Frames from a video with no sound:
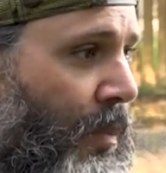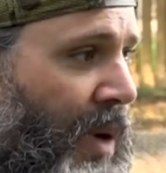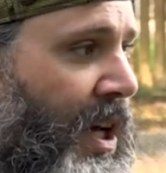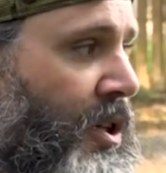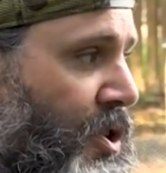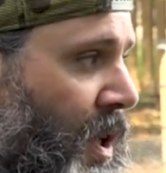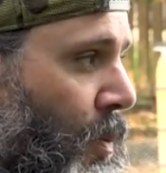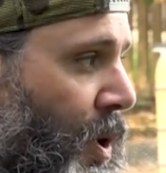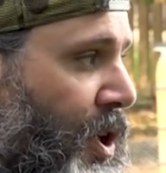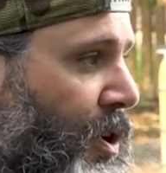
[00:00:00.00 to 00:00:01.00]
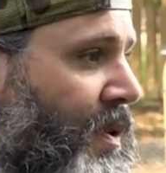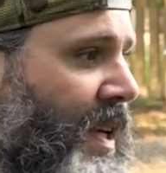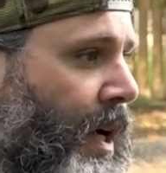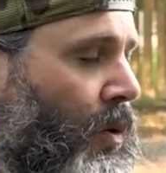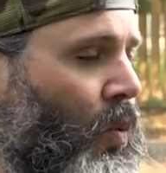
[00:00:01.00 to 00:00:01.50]
making sure that we're
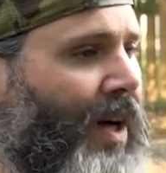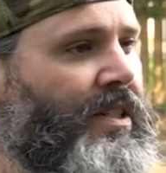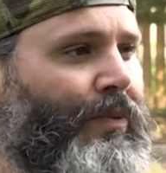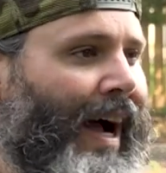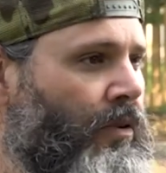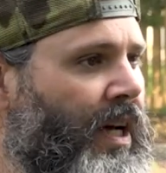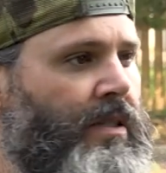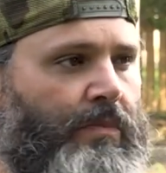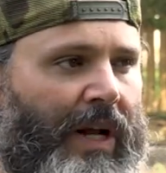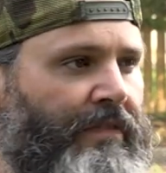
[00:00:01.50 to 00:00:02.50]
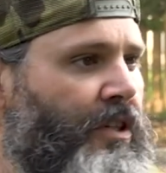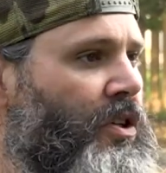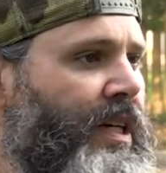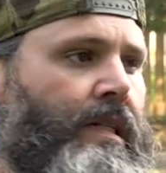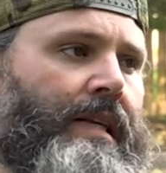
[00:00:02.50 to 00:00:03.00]
using what's around us,
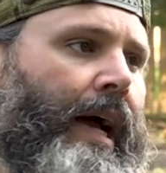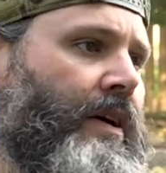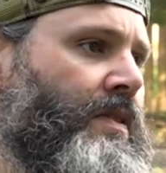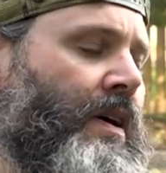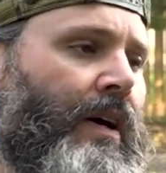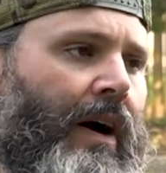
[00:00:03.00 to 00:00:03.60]
beneficial insects,